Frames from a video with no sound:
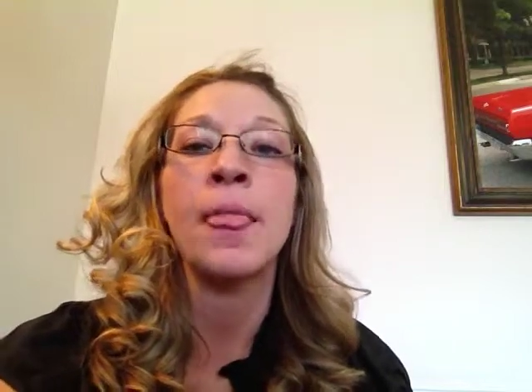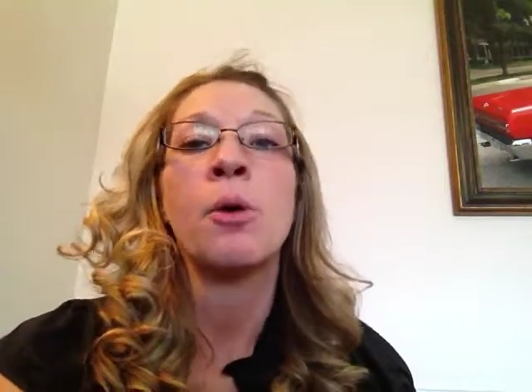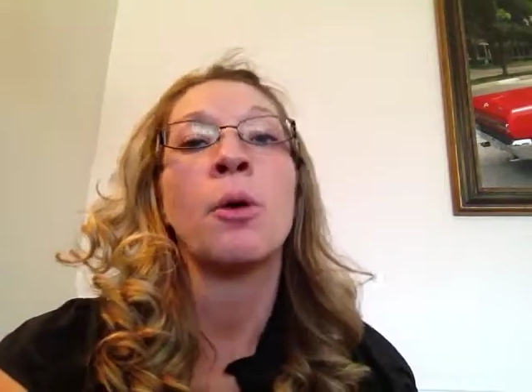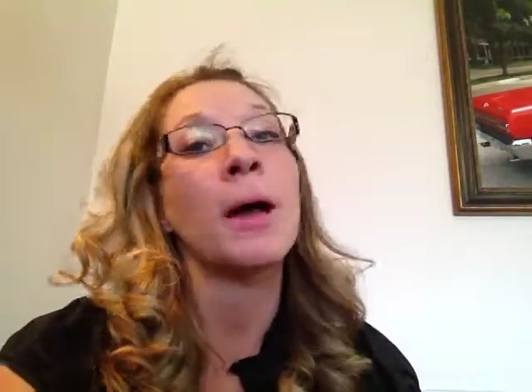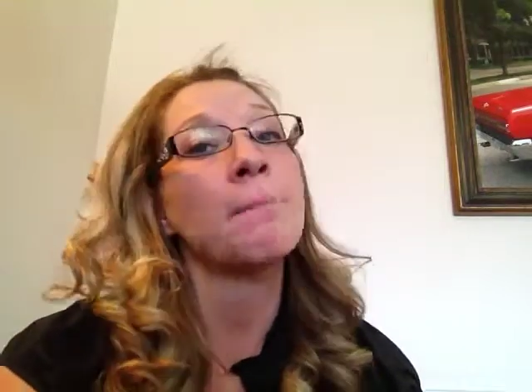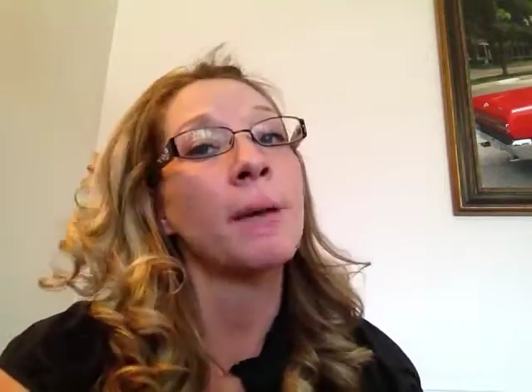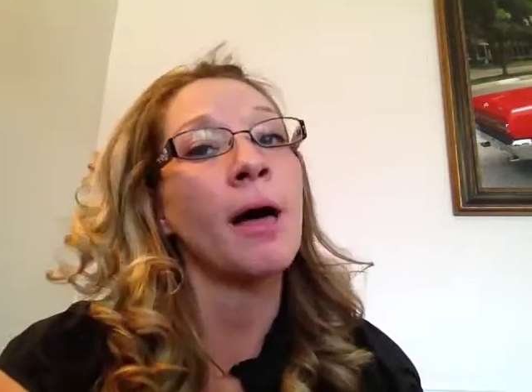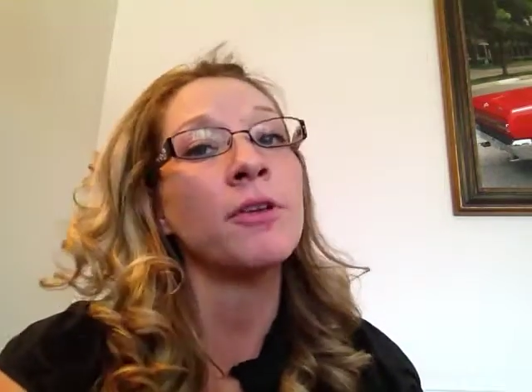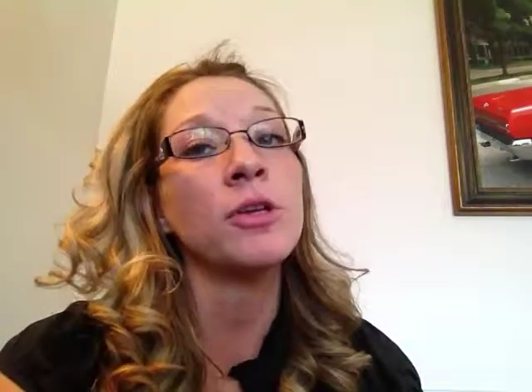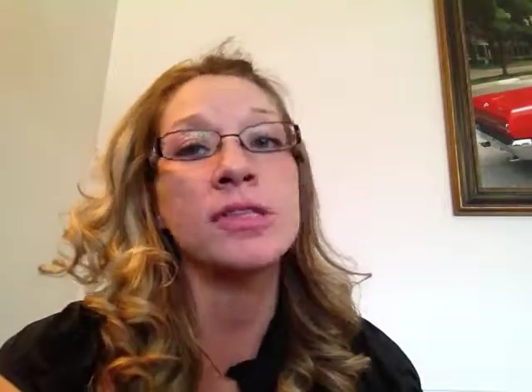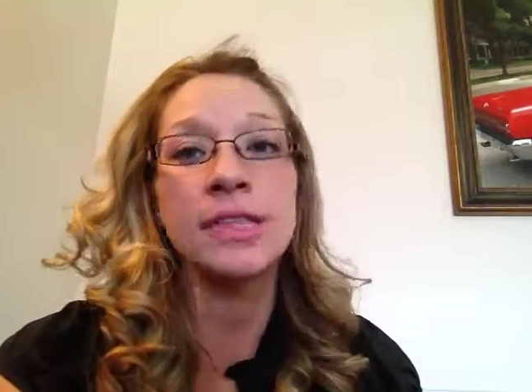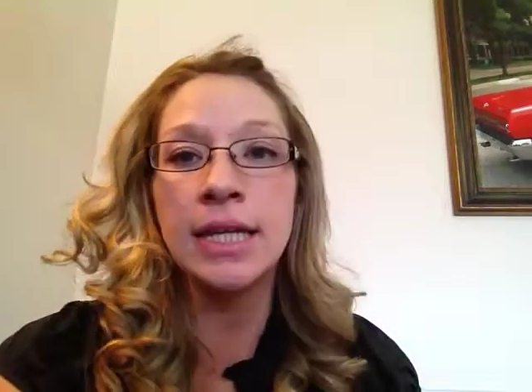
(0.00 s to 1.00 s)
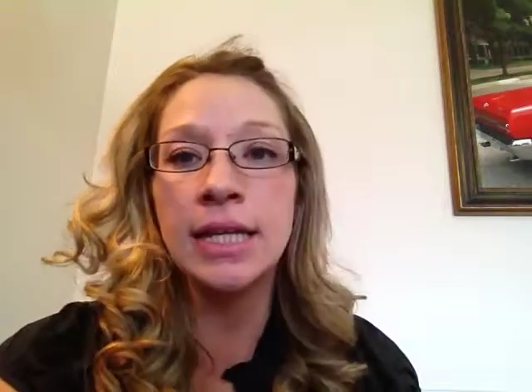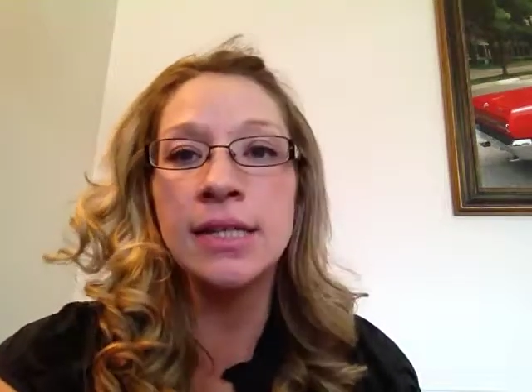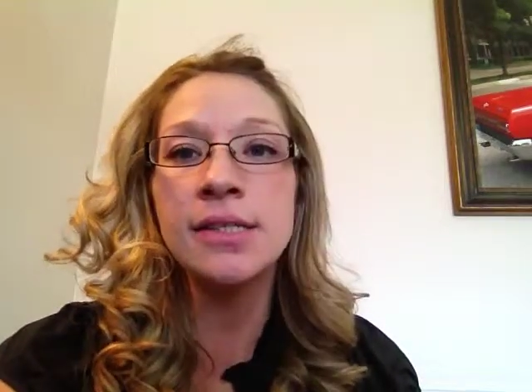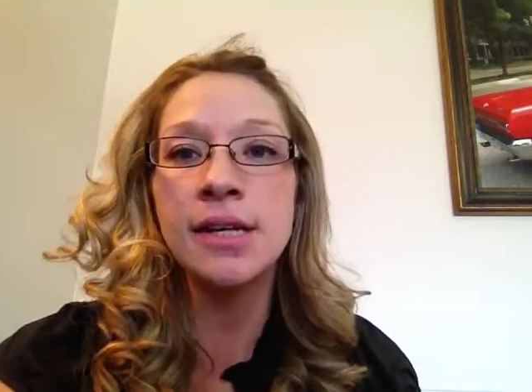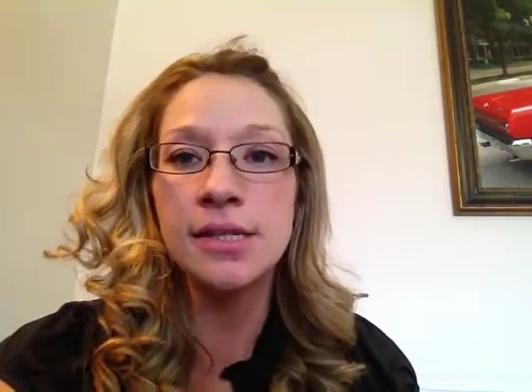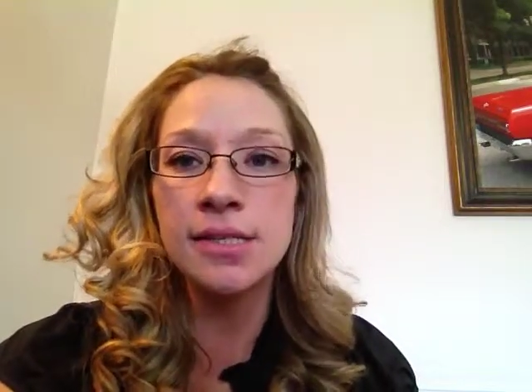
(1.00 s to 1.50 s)
where I'm Bellevue's
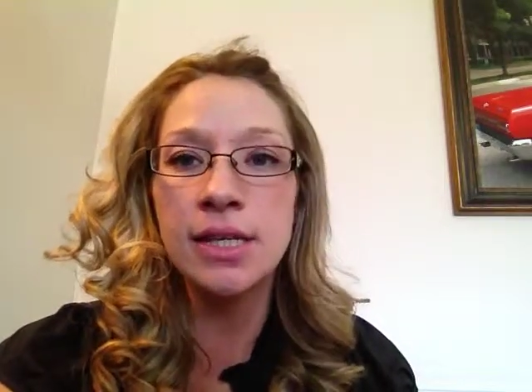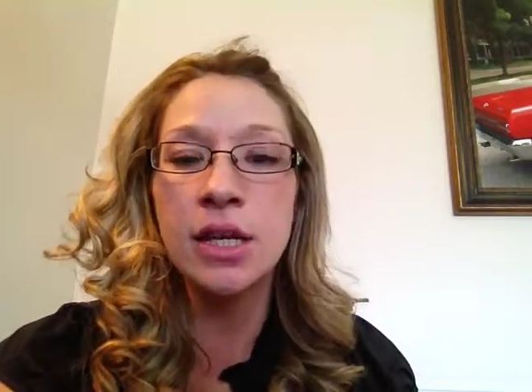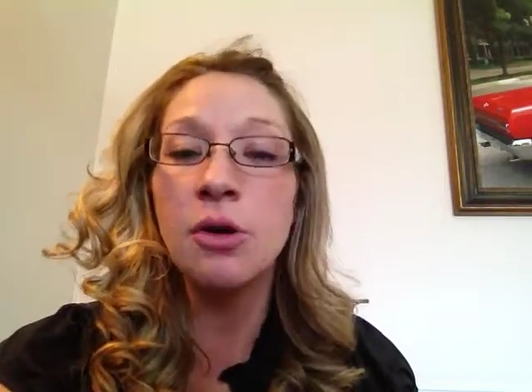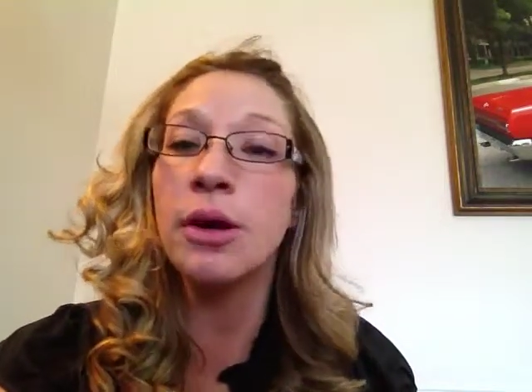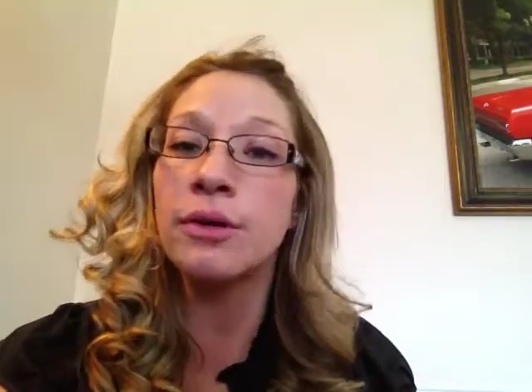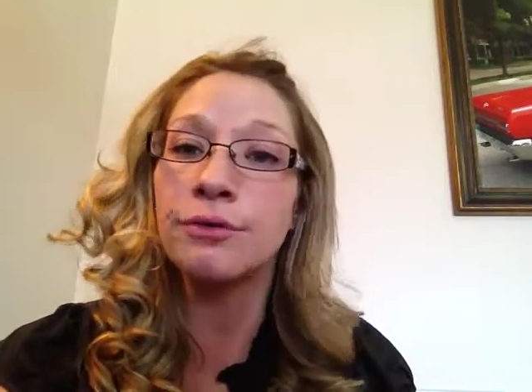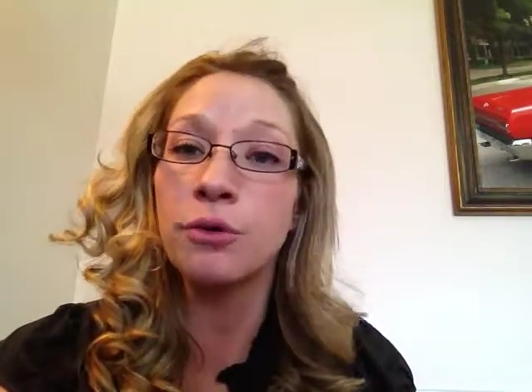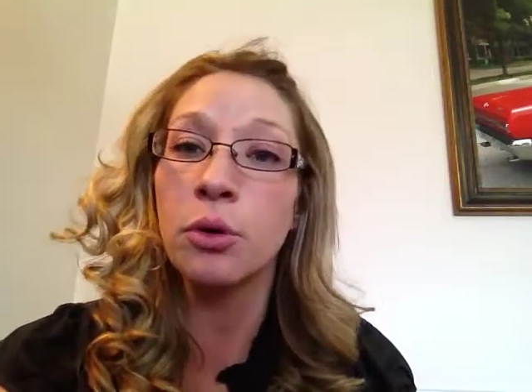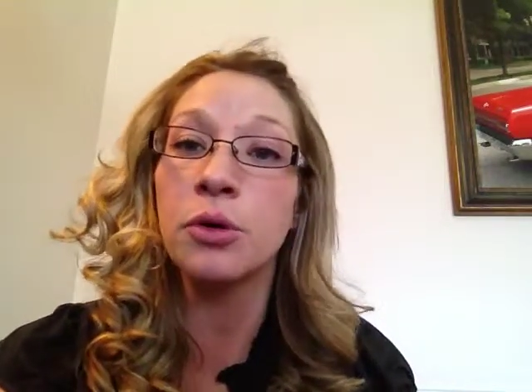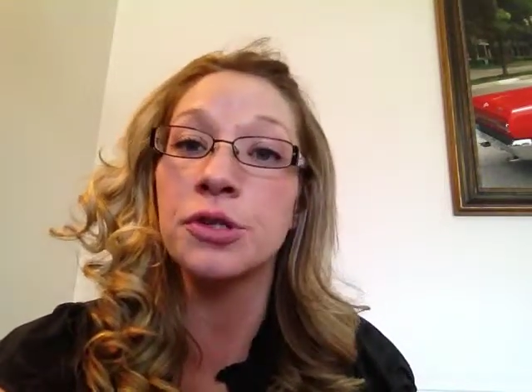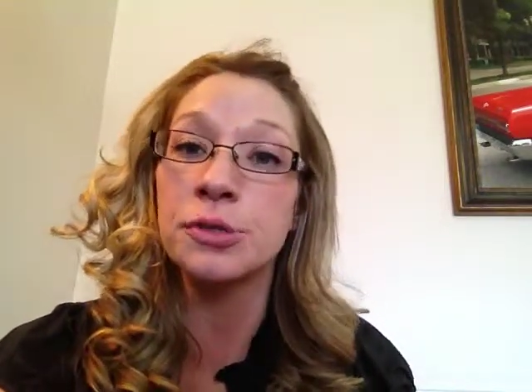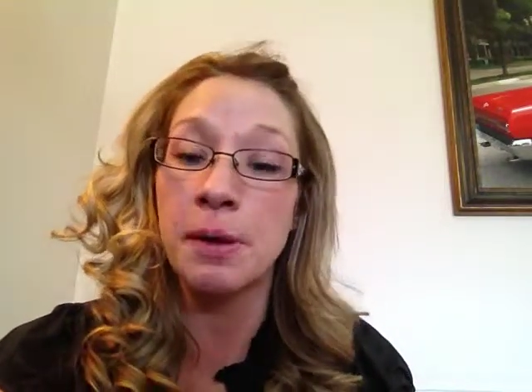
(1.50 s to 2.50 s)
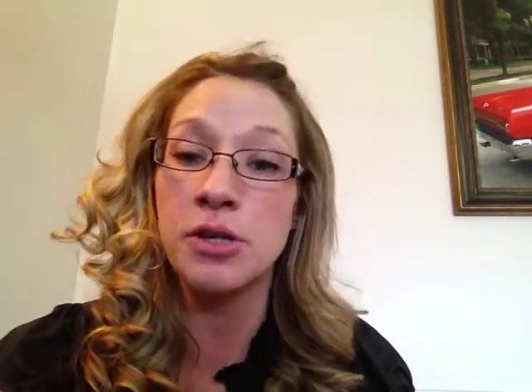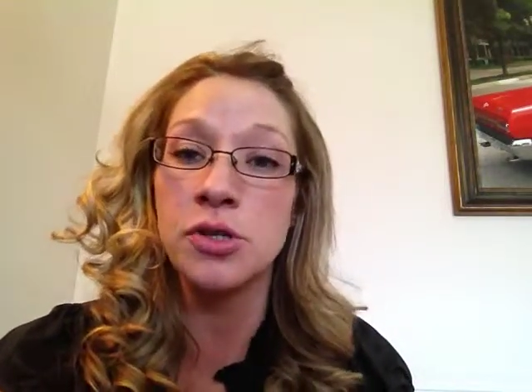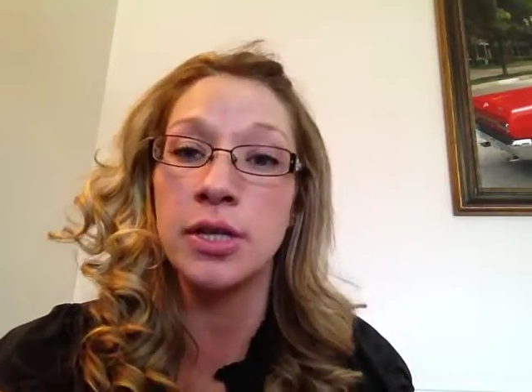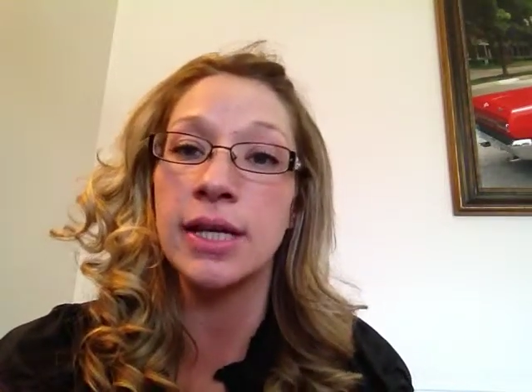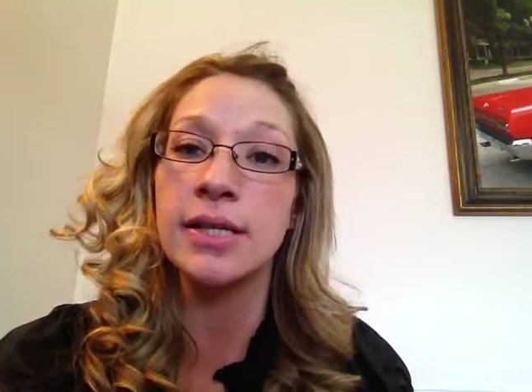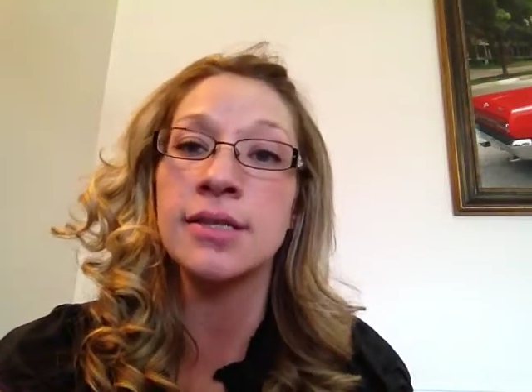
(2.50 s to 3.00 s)
leading tuxedo and floral
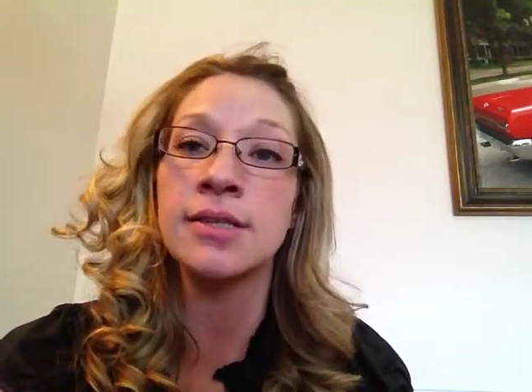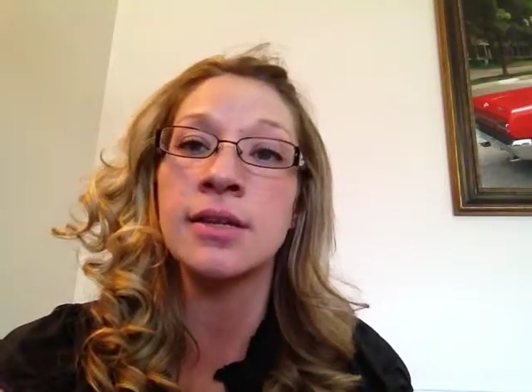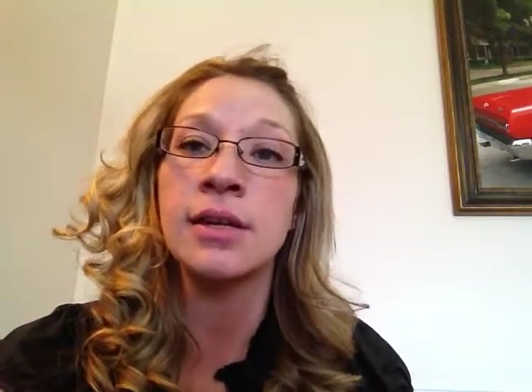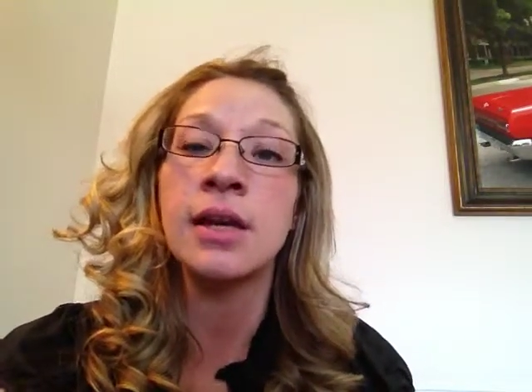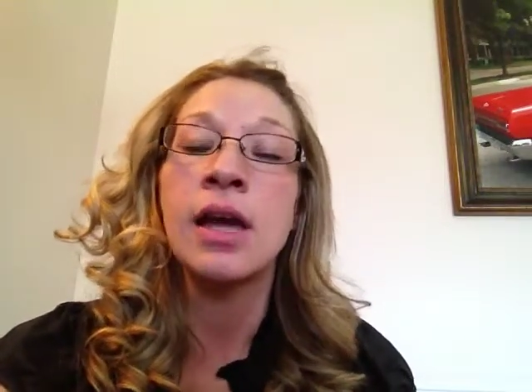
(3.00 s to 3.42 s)
specialist.